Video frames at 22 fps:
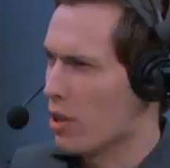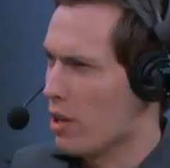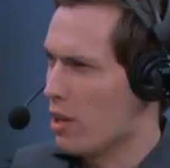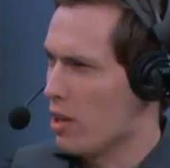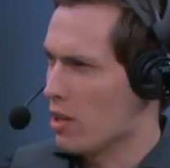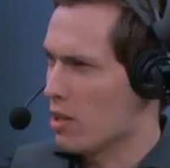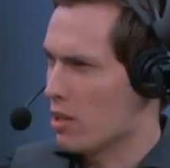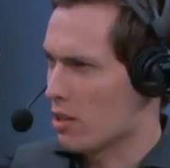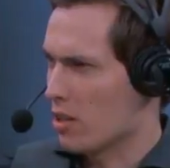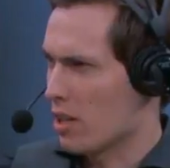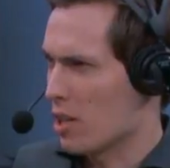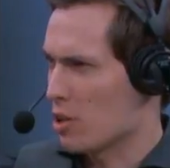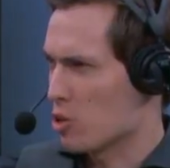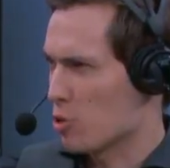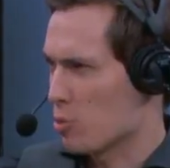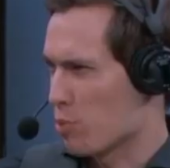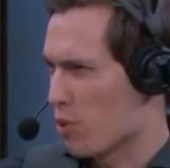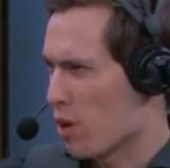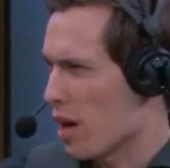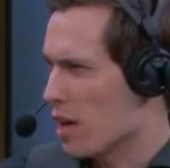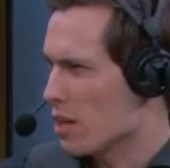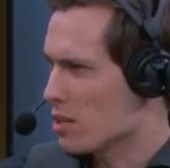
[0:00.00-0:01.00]
and kind of
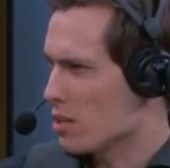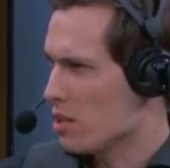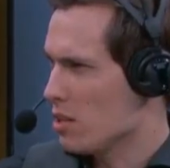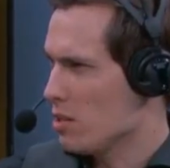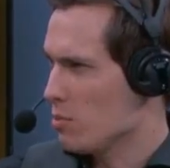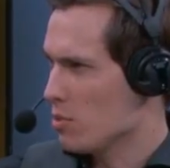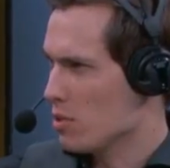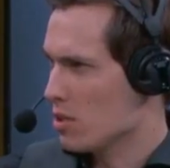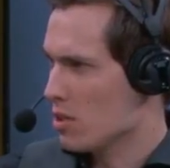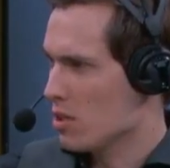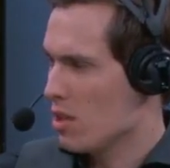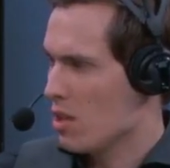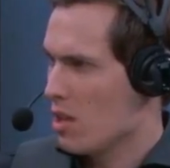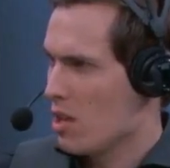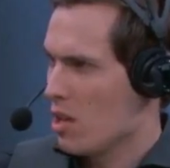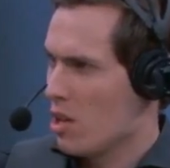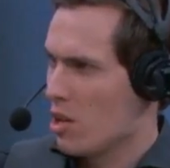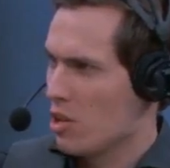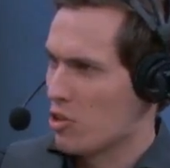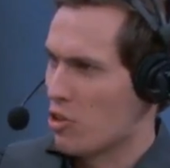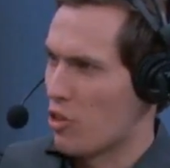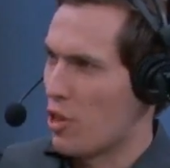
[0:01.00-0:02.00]
surprise teams.
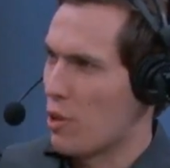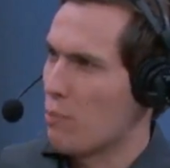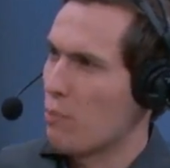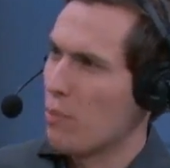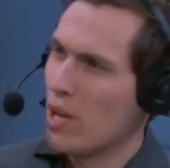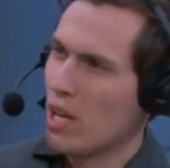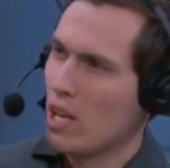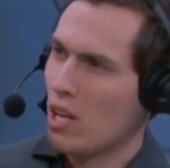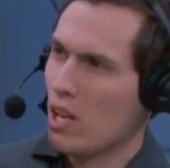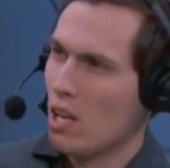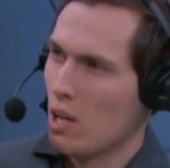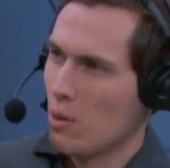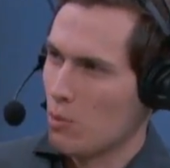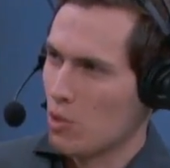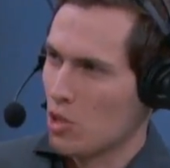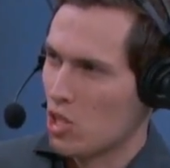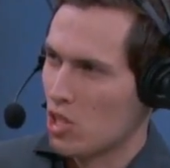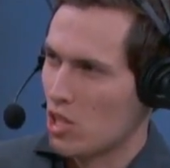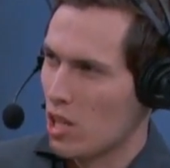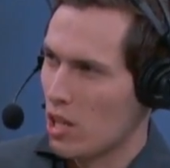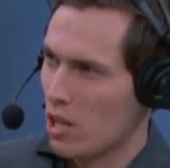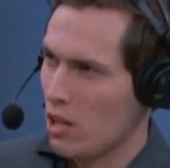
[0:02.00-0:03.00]
So them making a
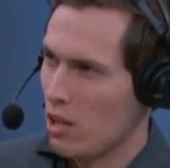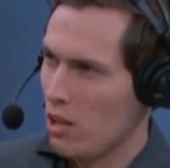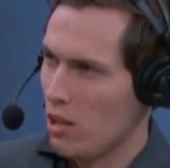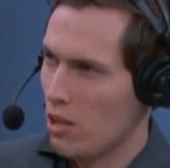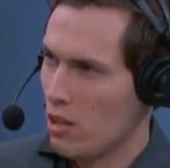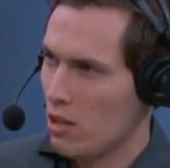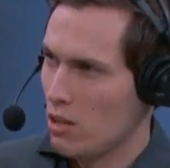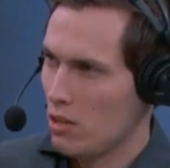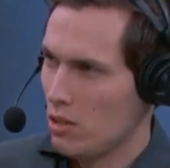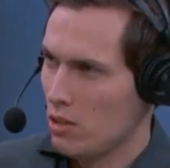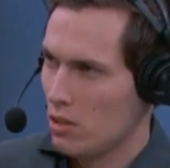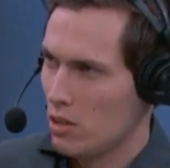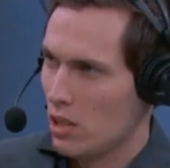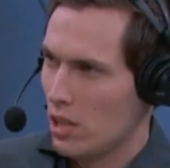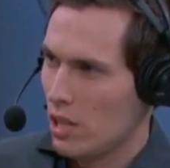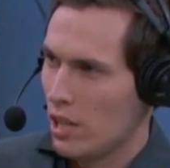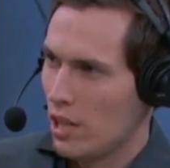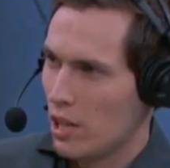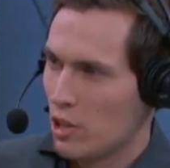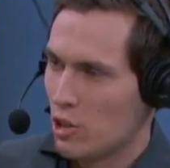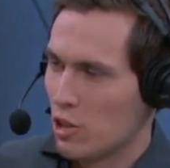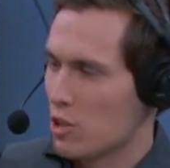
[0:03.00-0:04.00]
mistake here
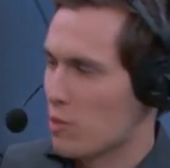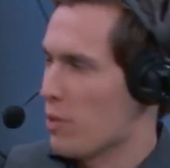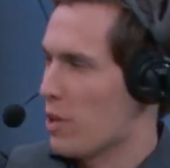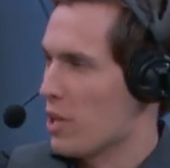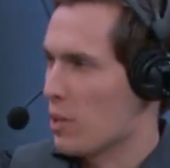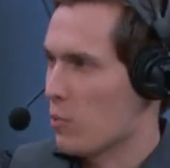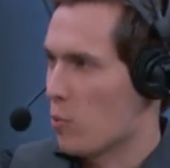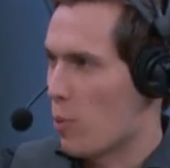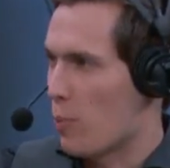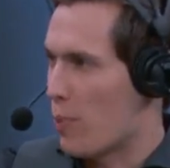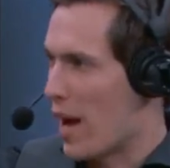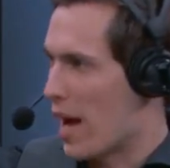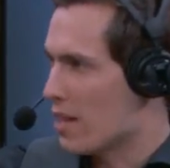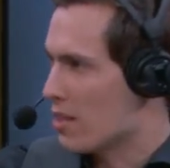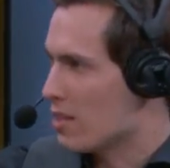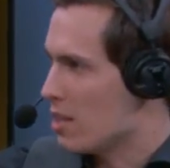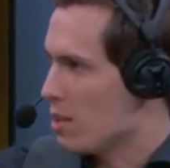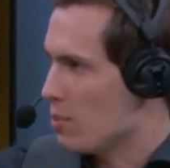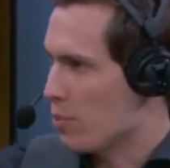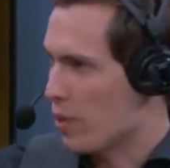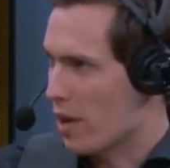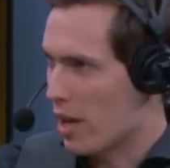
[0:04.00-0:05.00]
doesn't make them a bad
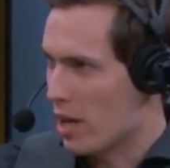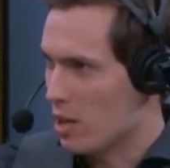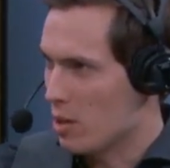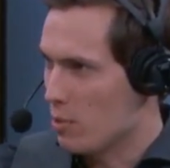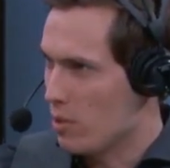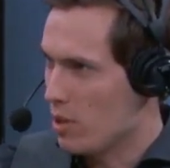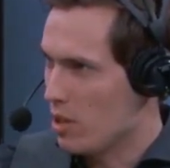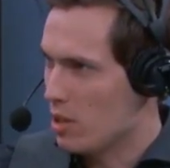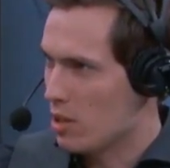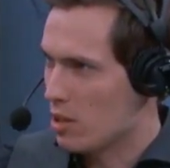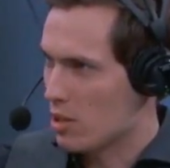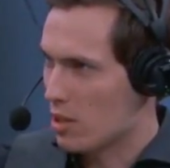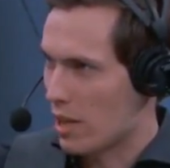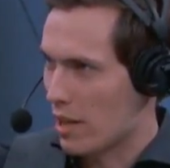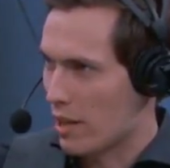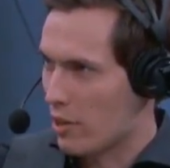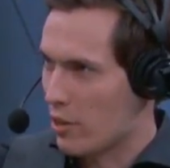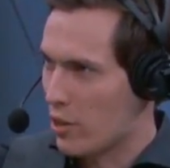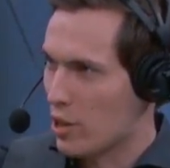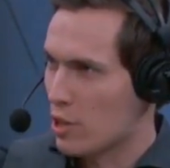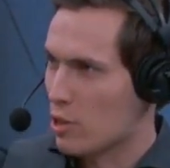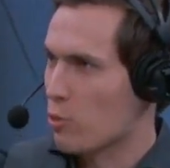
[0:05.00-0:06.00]
team by any means. Like,
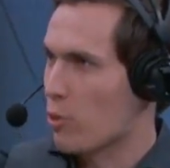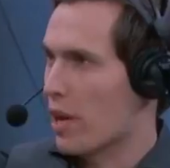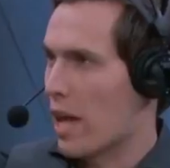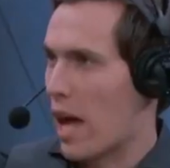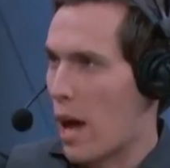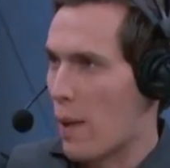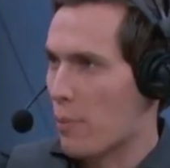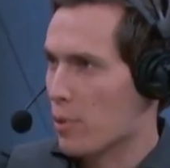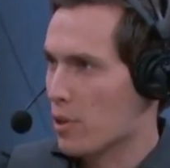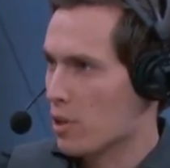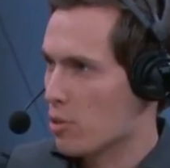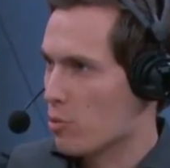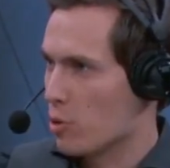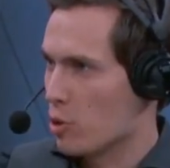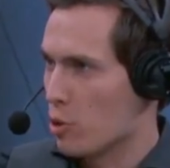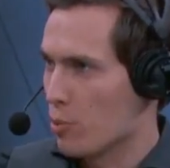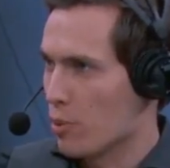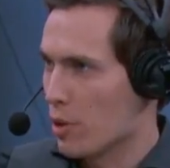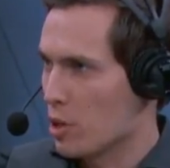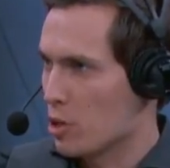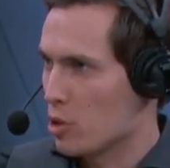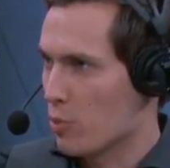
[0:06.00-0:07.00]
this is what happens when you
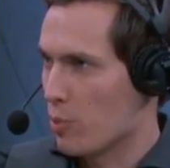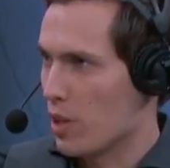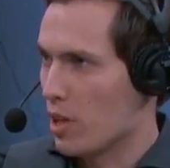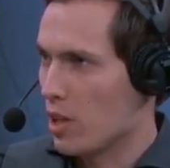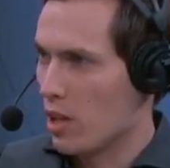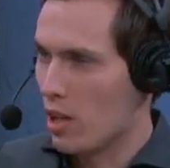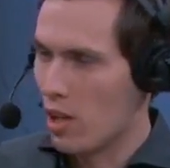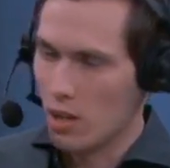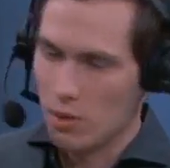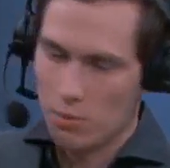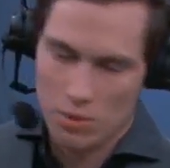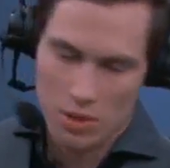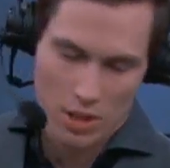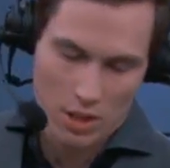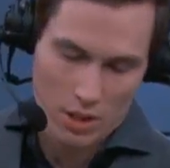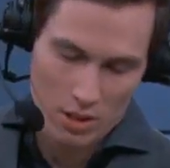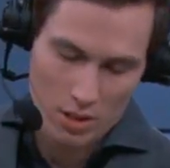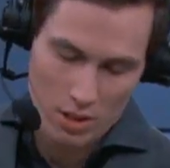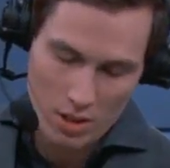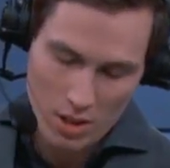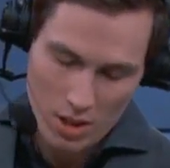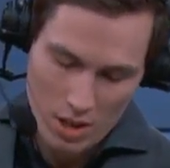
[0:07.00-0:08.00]
play so many games.
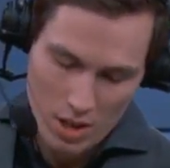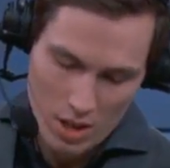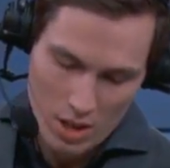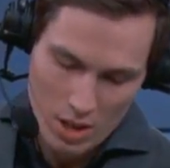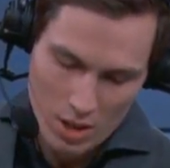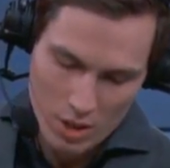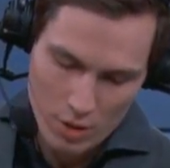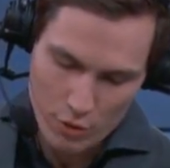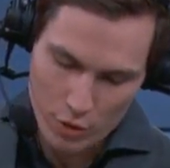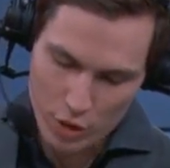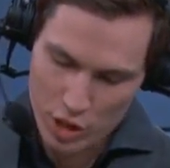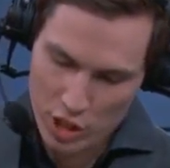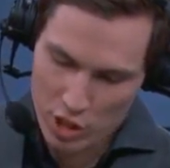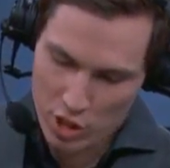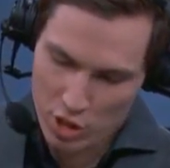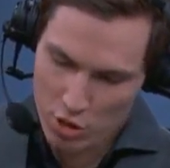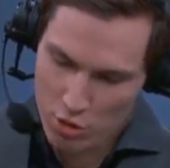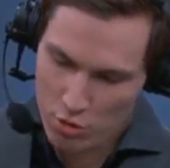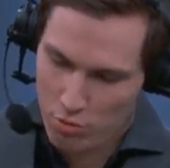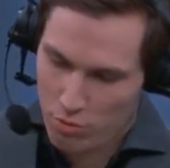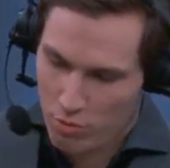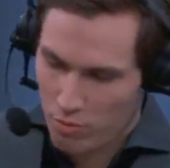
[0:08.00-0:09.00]
And for
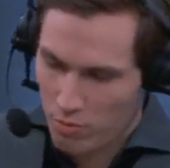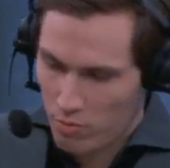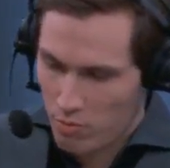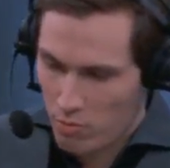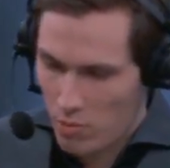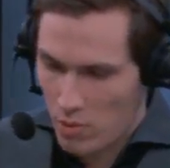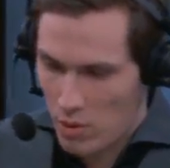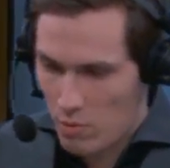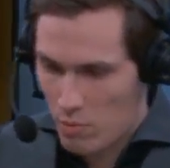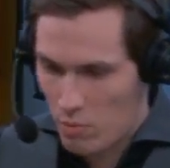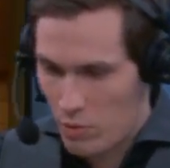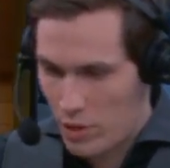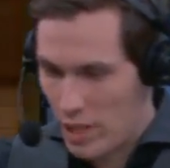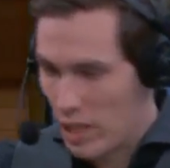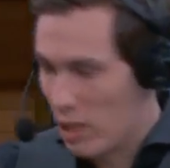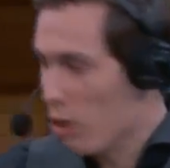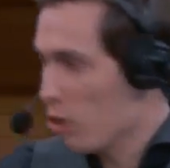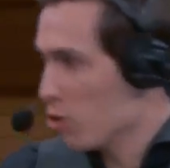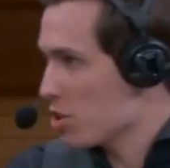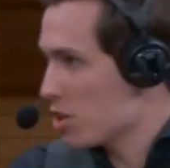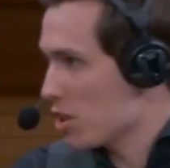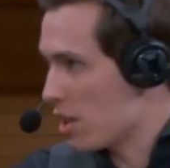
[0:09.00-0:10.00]
G2, they
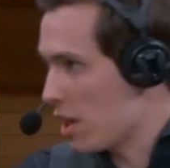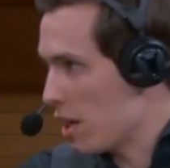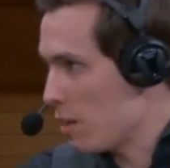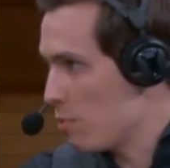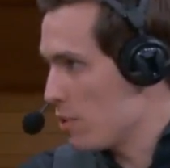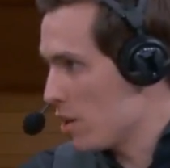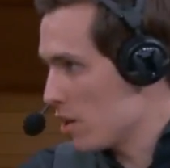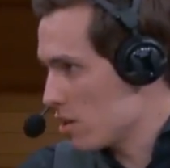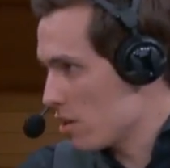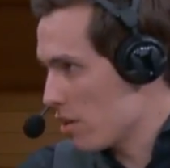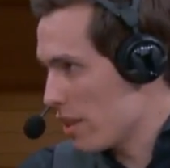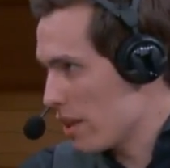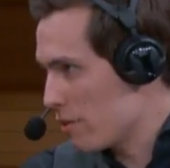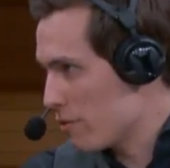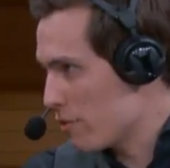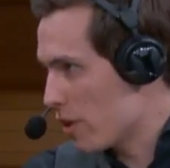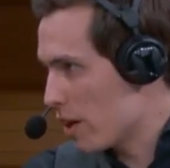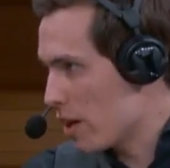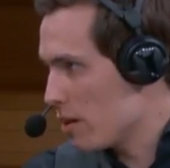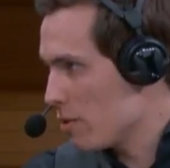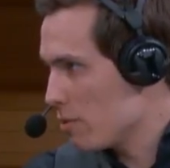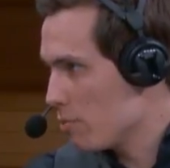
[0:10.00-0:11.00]
lost the game, yes, in that
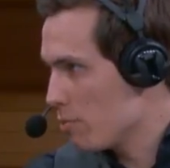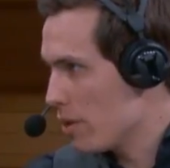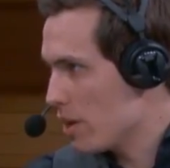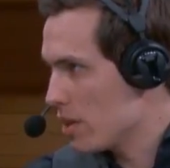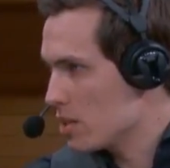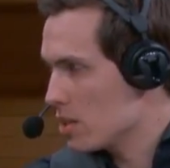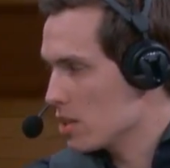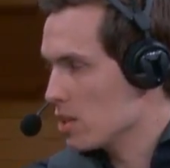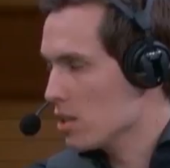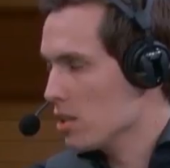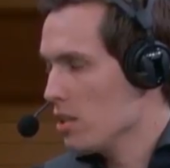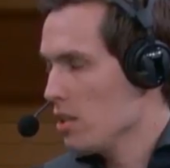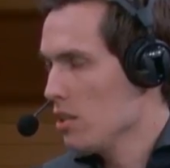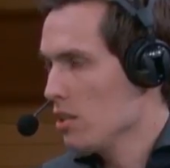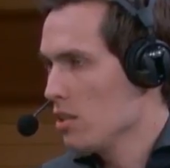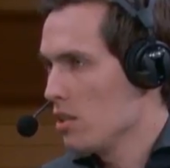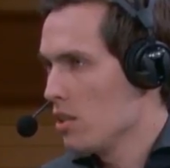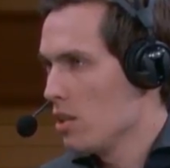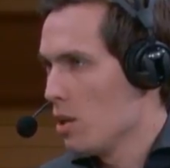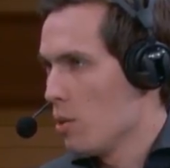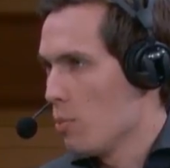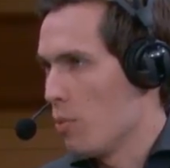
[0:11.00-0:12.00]
fight, basically.
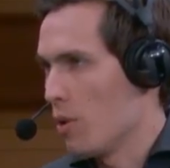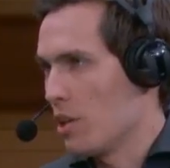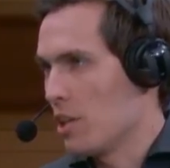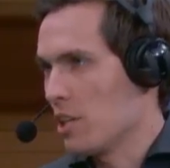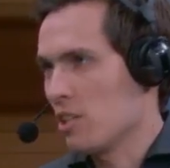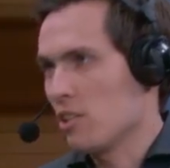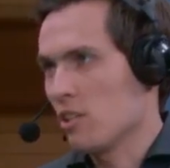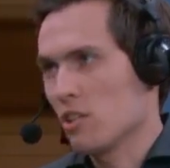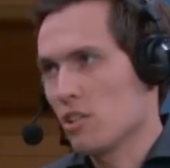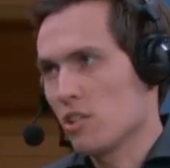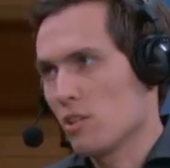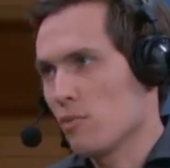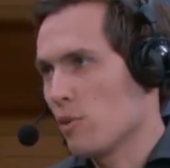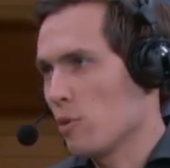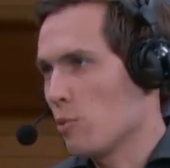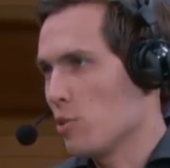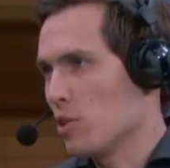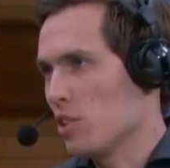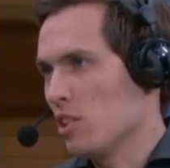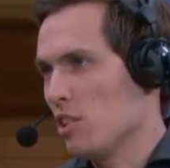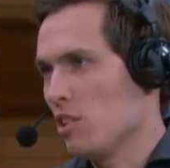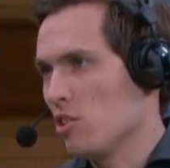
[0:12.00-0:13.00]
But it's not something we
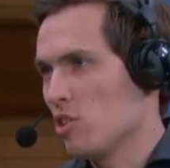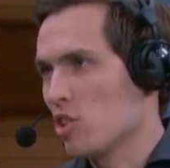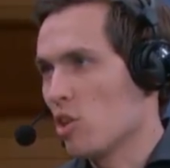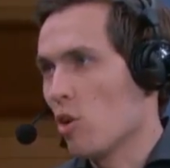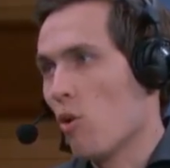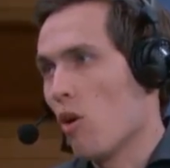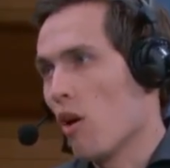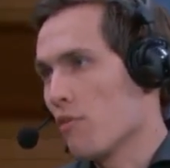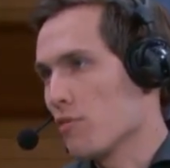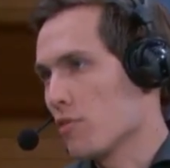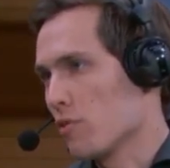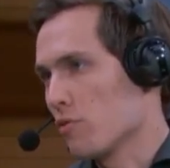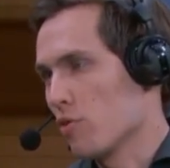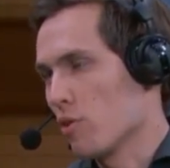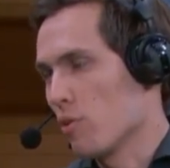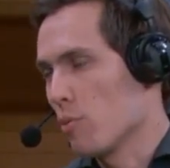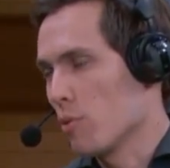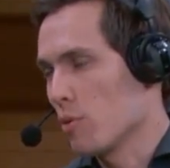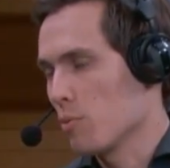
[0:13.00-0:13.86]
see so often from them.